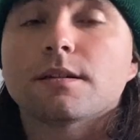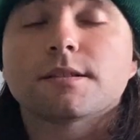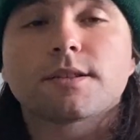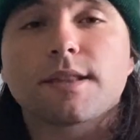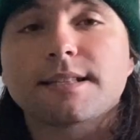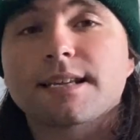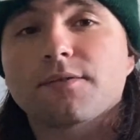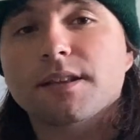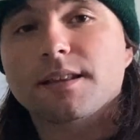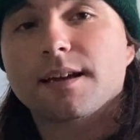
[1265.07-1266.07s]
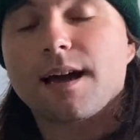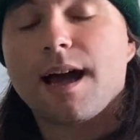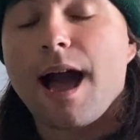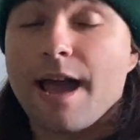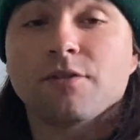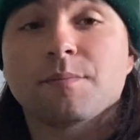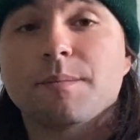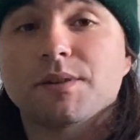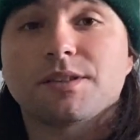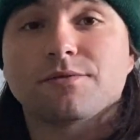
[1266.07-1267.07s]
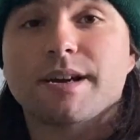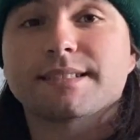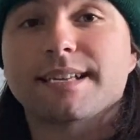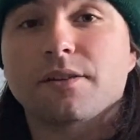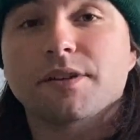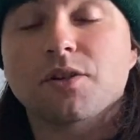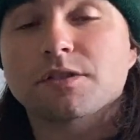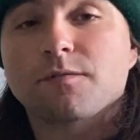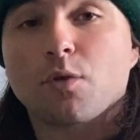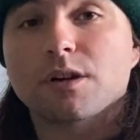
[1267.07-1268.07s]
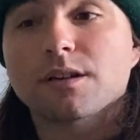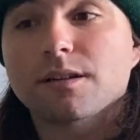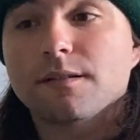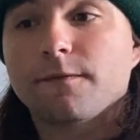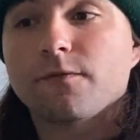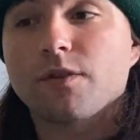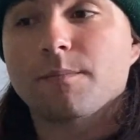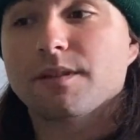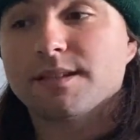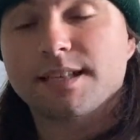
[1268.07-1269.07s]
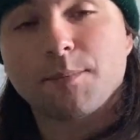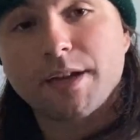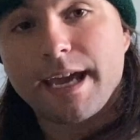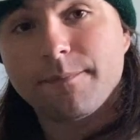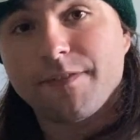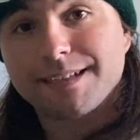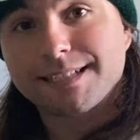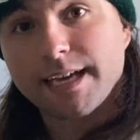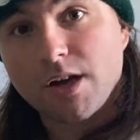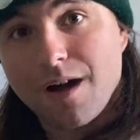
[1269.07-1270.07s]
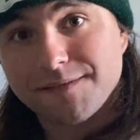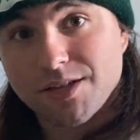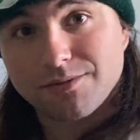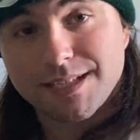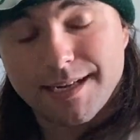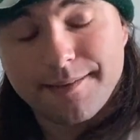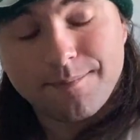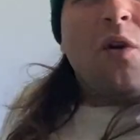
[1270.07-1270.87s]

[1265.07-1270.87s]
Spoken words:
So that's everything I remembered to write down notes for from the Summer Game Fest kickoff show today.